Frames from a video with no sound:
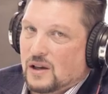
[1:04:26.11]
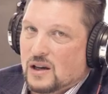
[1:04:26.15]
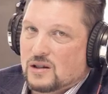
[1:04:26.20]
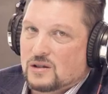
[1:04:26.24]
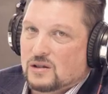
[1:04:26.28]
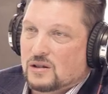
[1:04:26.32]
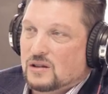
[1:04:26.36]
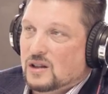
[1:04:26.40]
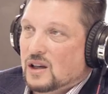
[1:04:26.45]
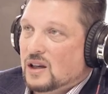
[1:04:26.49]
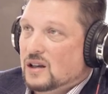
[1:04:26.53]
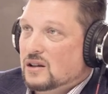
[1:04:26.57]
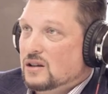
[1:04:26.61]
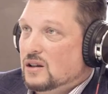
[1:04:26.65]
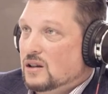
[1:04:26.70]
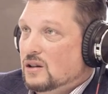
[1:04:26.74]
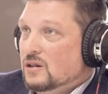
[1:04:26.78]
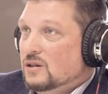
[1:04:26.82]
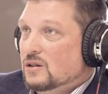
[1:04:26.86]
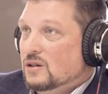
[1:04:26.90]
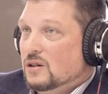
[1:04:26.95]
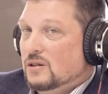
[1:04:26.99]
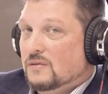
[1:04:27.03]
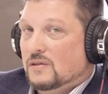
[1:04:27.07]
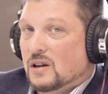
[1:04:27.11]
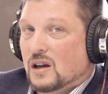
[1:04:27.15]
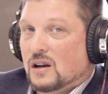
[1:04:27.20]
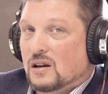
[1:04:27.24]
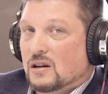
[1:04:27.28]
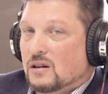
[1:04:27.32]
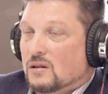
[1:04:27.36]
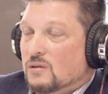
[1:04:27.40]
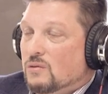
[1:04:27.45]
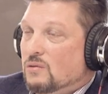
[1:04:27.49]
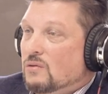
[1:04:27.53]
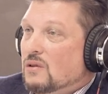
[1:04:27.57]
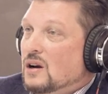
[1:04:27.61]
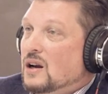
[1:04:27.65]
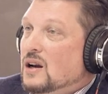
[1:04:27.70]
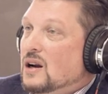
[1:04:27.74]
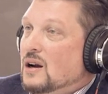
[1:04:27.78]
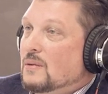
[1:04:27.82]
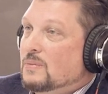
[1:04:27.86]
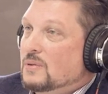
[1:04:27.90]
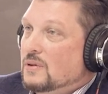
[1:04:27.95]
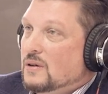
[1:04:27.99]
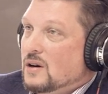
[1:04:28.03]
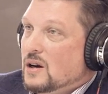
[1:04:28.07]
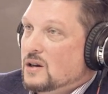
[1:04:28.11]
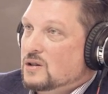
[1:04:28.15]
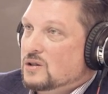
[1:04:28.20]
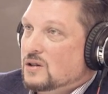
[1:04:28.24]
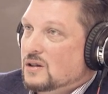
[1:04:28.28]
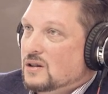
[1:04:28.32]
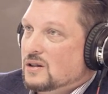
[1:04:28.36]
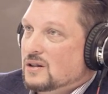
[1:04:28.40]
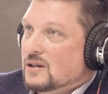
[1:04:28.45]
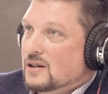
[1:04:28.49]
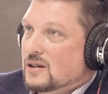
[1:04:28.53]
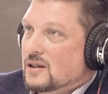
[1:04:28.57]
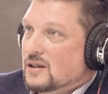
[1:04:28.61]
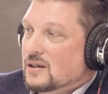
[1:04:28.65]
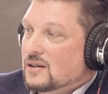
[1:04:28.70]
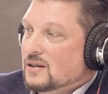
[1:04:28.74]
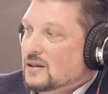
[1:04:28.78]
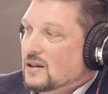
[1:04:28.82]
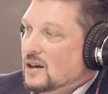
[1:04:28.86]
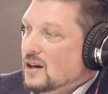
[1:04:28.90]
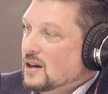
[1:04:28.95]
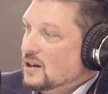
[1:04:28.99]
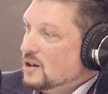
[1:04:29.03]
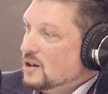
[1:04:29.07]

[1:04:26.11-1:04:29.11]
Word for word: pleasure. Thank yeah. you. You've got a great operation and